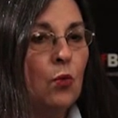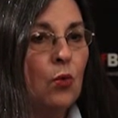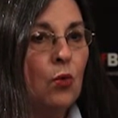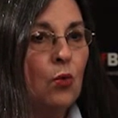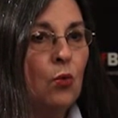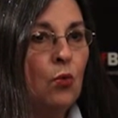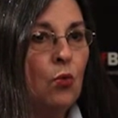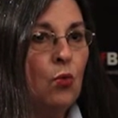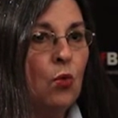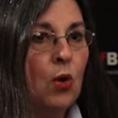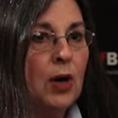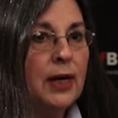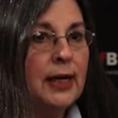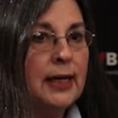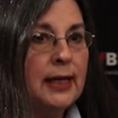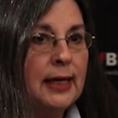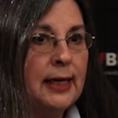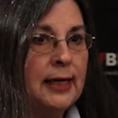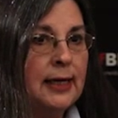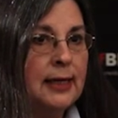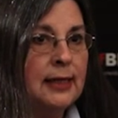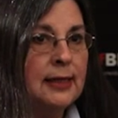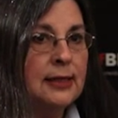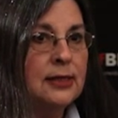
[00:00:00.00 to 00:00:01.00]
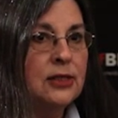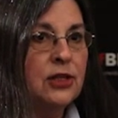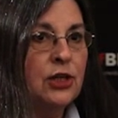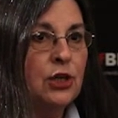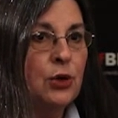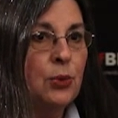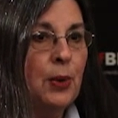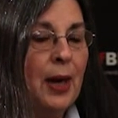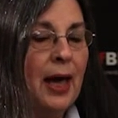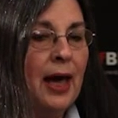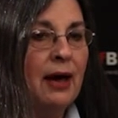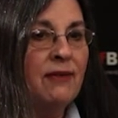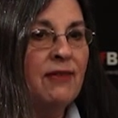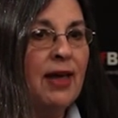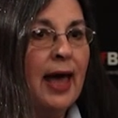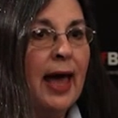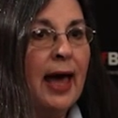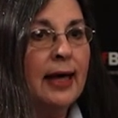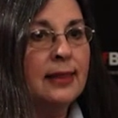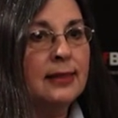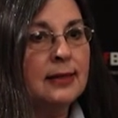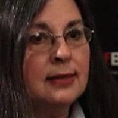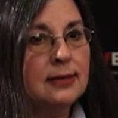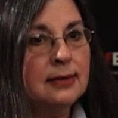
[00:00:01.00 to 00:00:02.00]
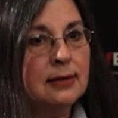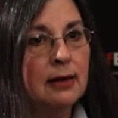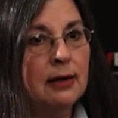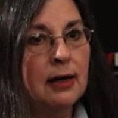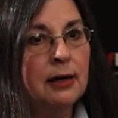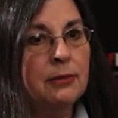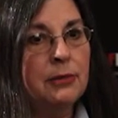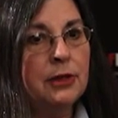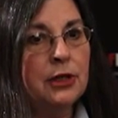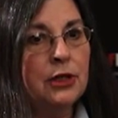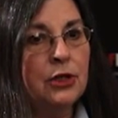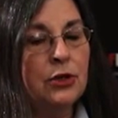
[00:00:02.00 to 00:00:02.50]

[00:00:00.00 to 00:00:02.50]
what it is that you have at the time that